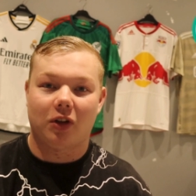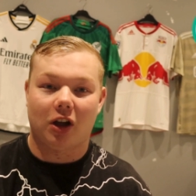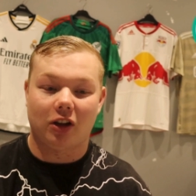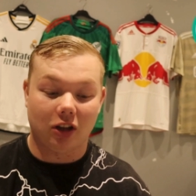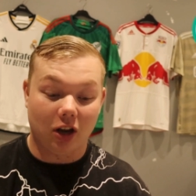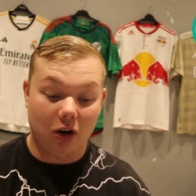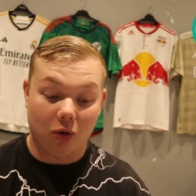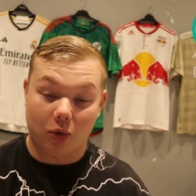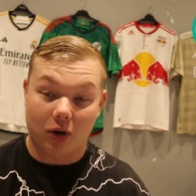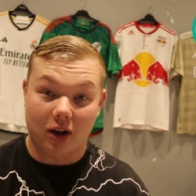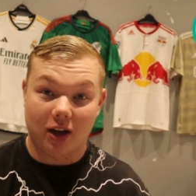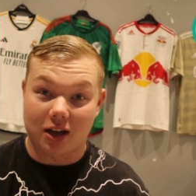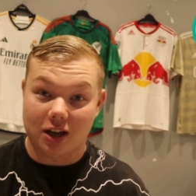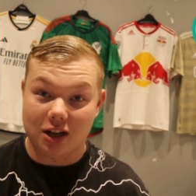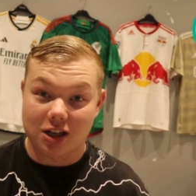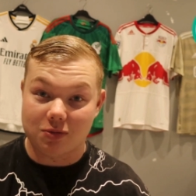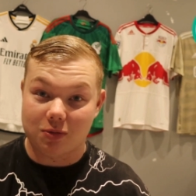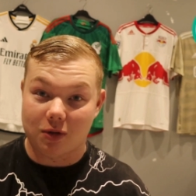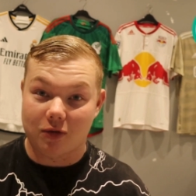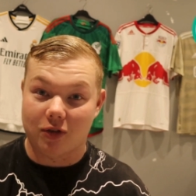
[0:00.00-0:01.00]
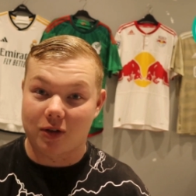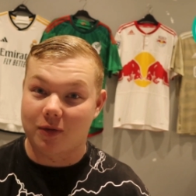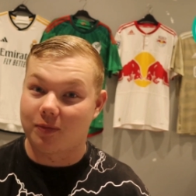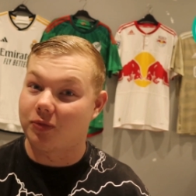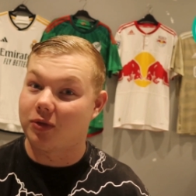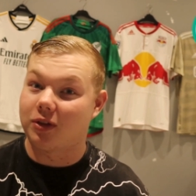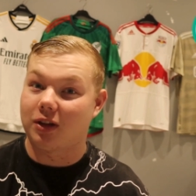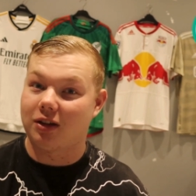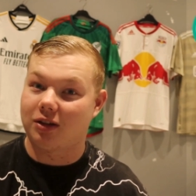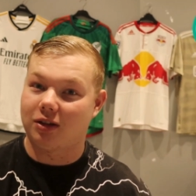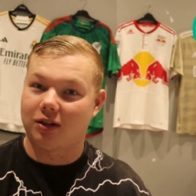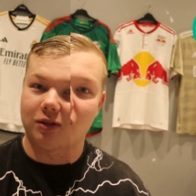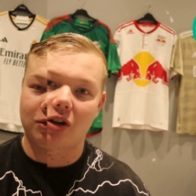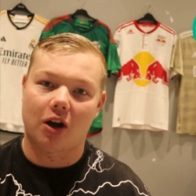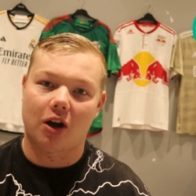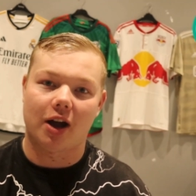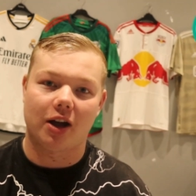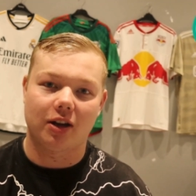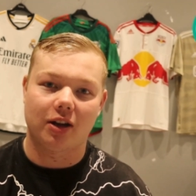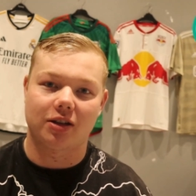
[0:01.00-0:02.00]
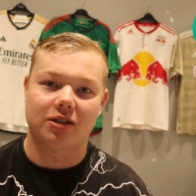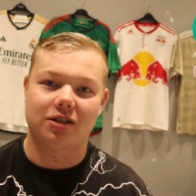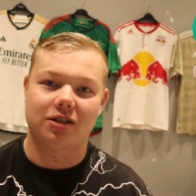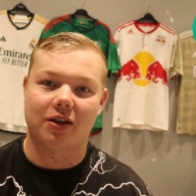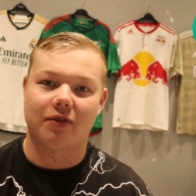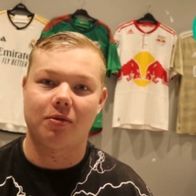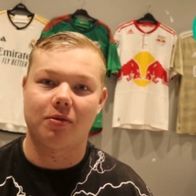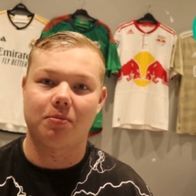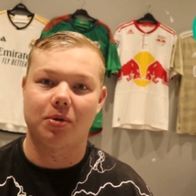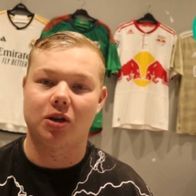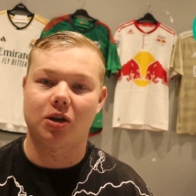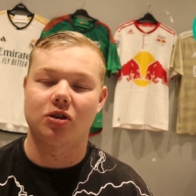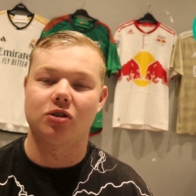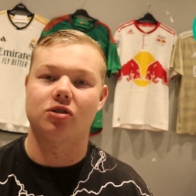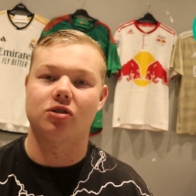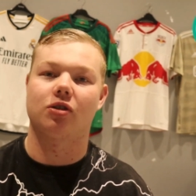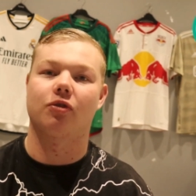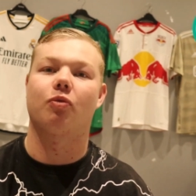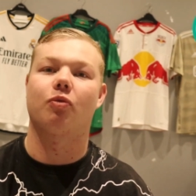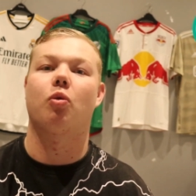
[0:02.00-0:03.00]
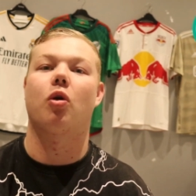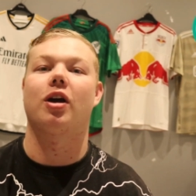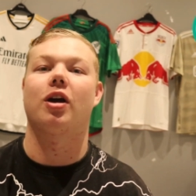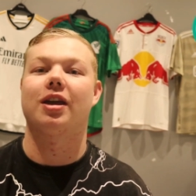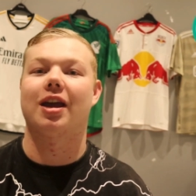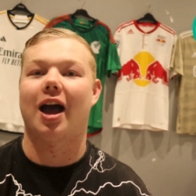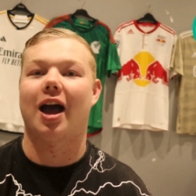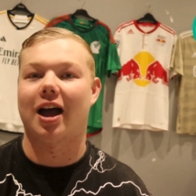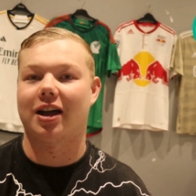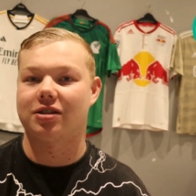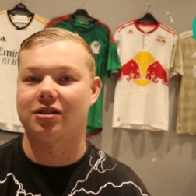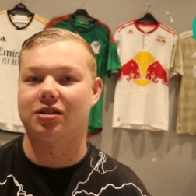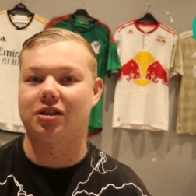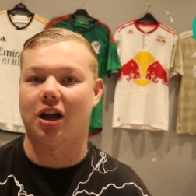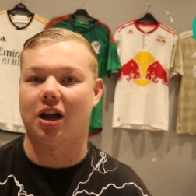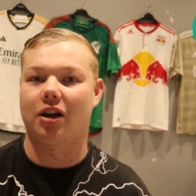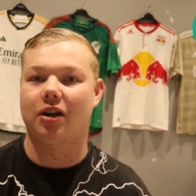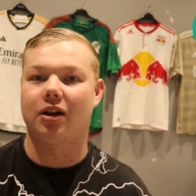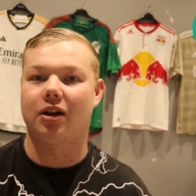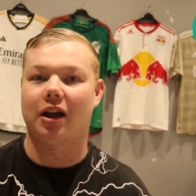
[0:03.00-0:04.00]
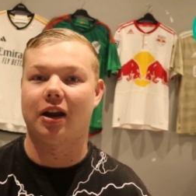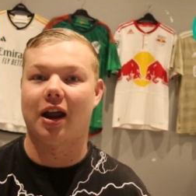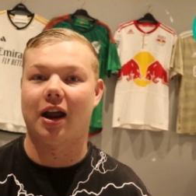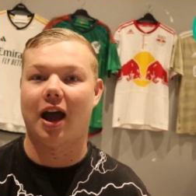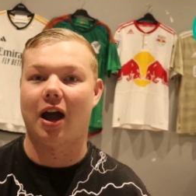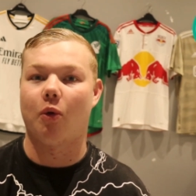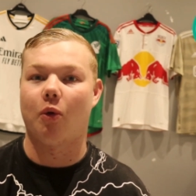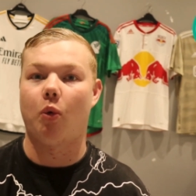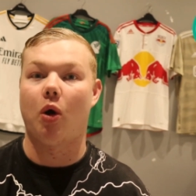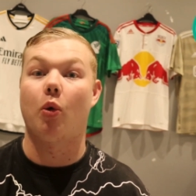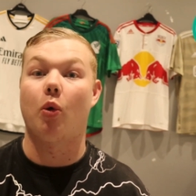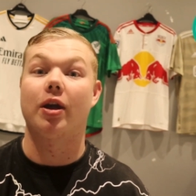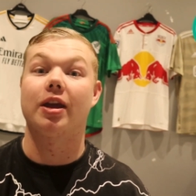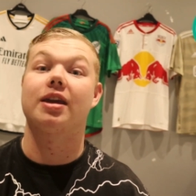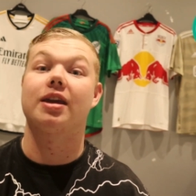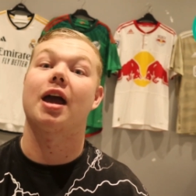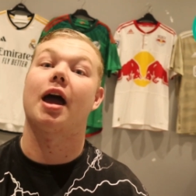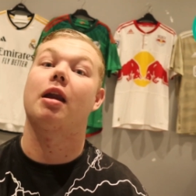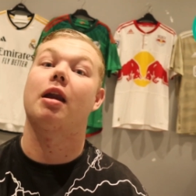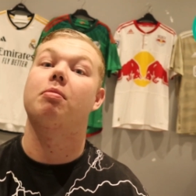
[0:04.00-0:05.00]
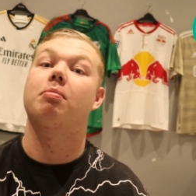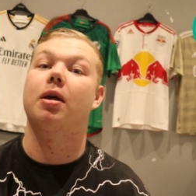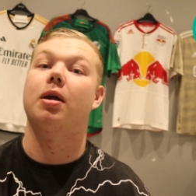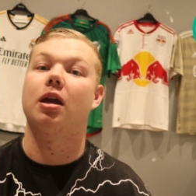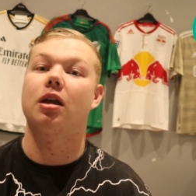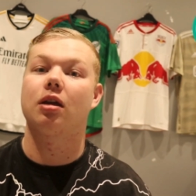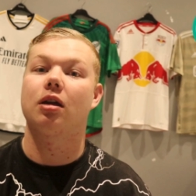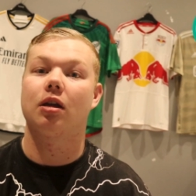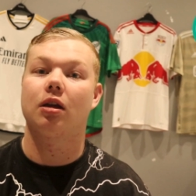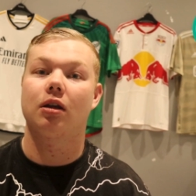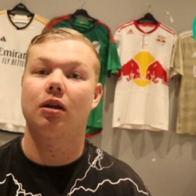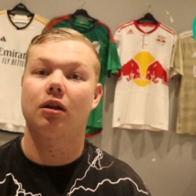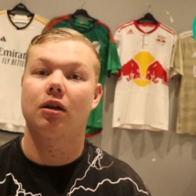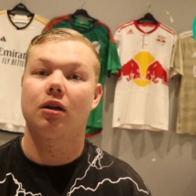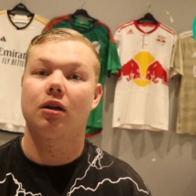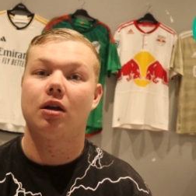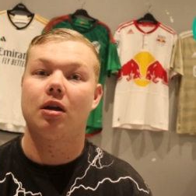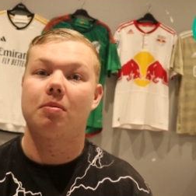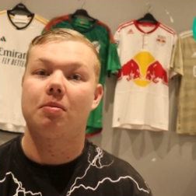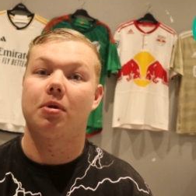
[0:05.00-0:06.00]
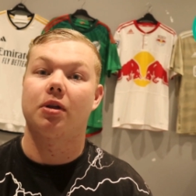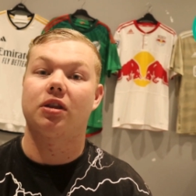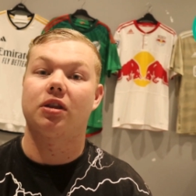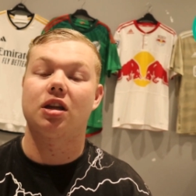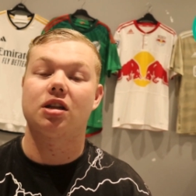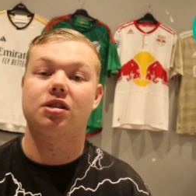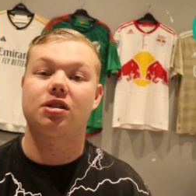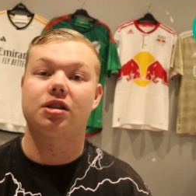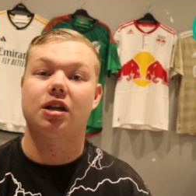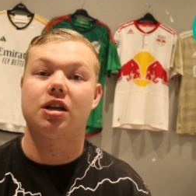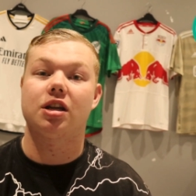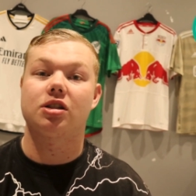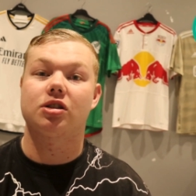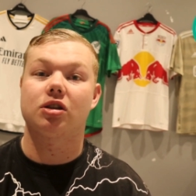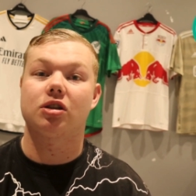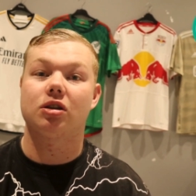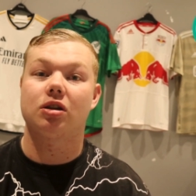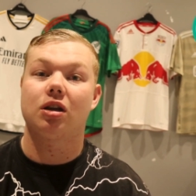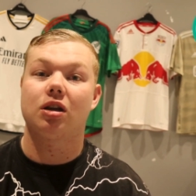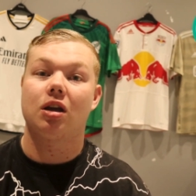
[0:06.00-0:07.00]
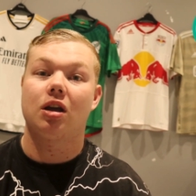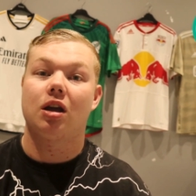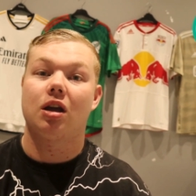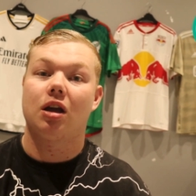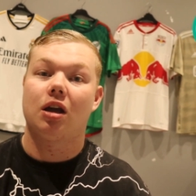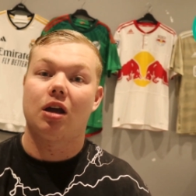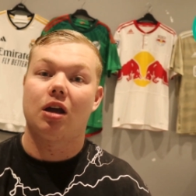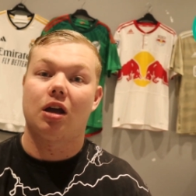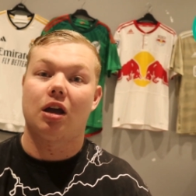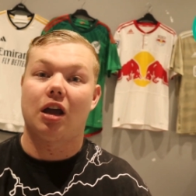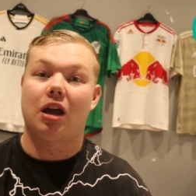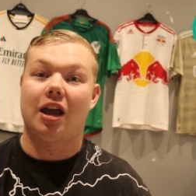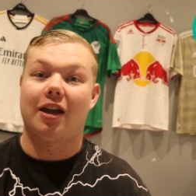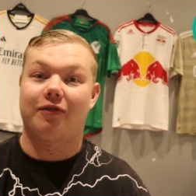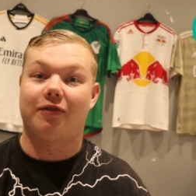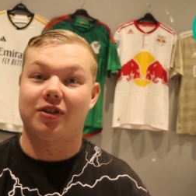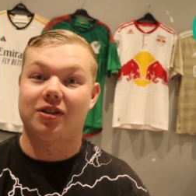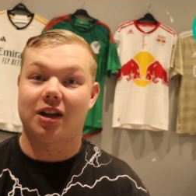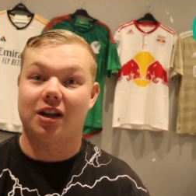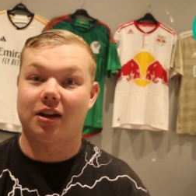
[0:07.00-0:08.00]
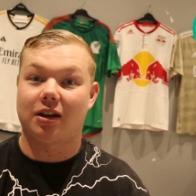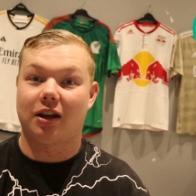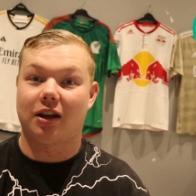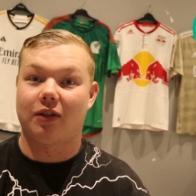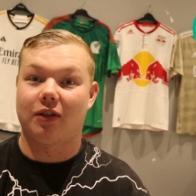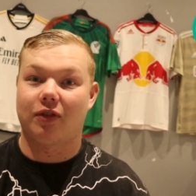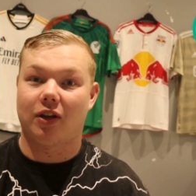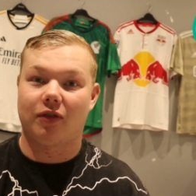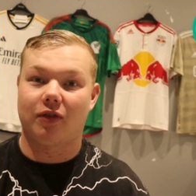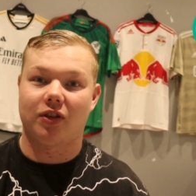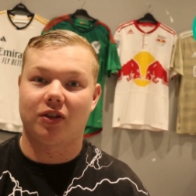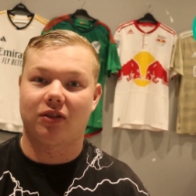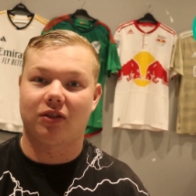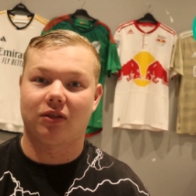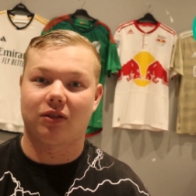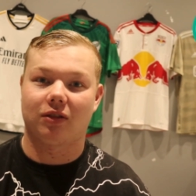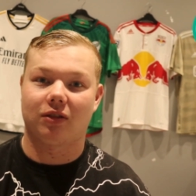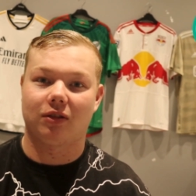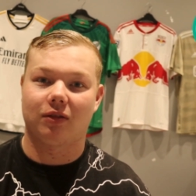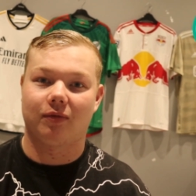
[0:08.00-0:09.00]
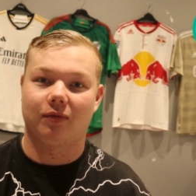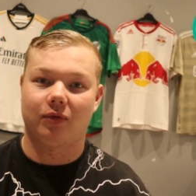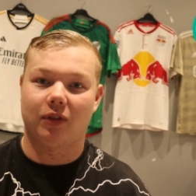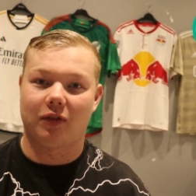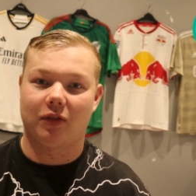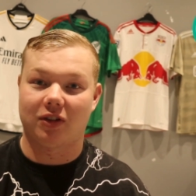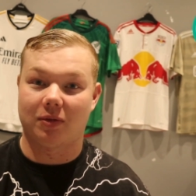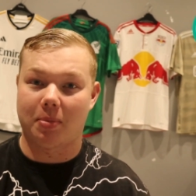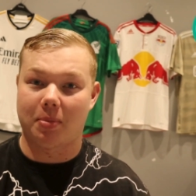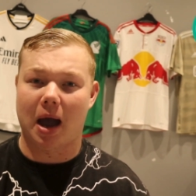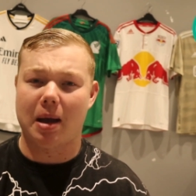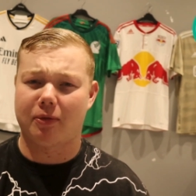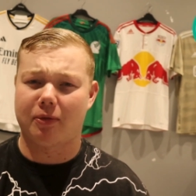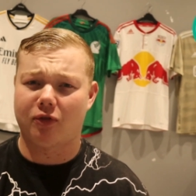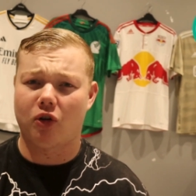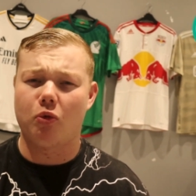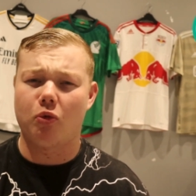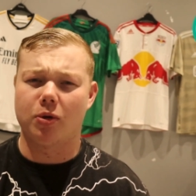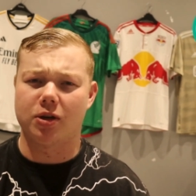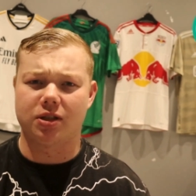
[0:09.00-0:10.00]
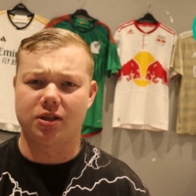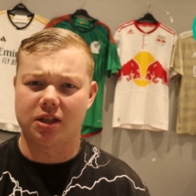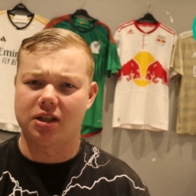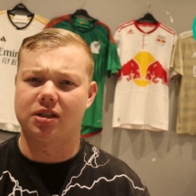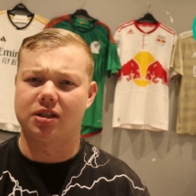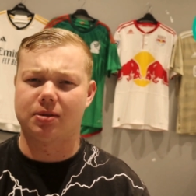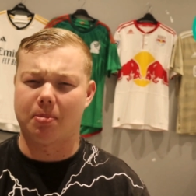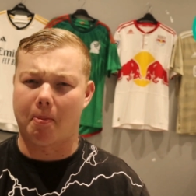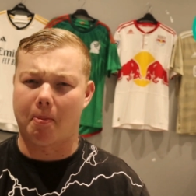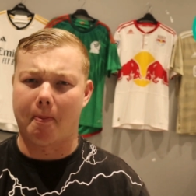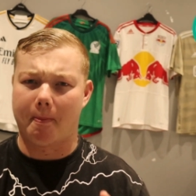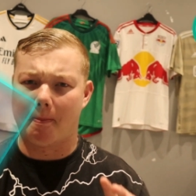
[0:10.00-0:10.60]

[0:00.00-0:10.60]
I don't know what it is with him. This is higher at seven because of what he has done and how well he can be. But this season, if he's had, if, if it's if it's a bad performance, it's